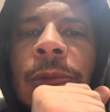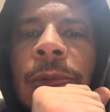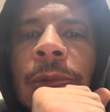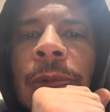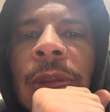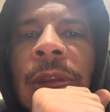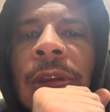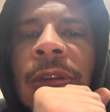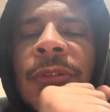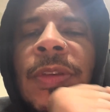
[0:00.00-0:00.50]

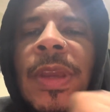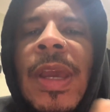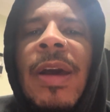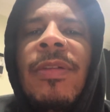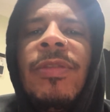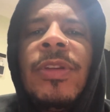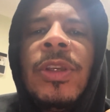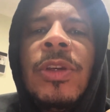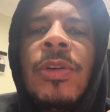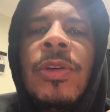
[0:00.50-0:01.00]
And if you have
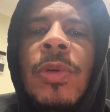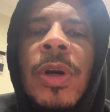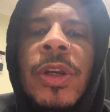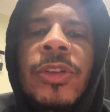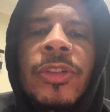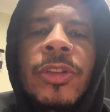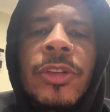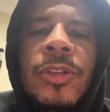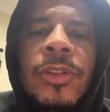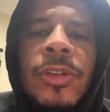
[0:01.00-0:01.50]
any
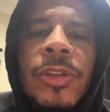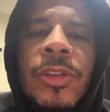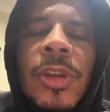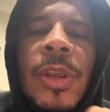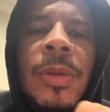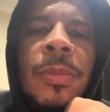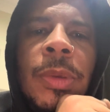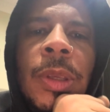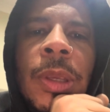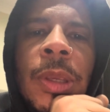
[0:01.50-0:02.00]
questions, just
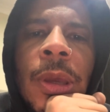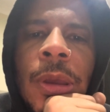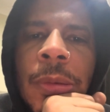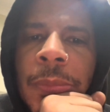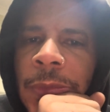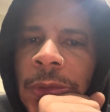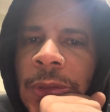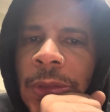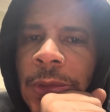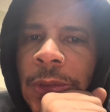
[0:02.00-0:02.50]
hit me up
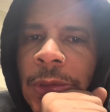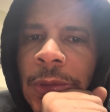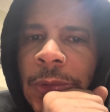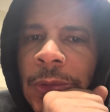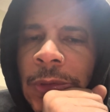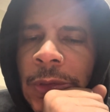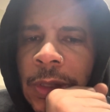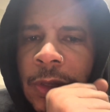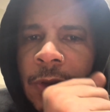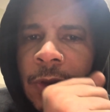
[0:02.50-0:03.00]
in
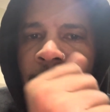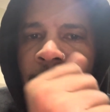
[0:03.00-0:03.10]
the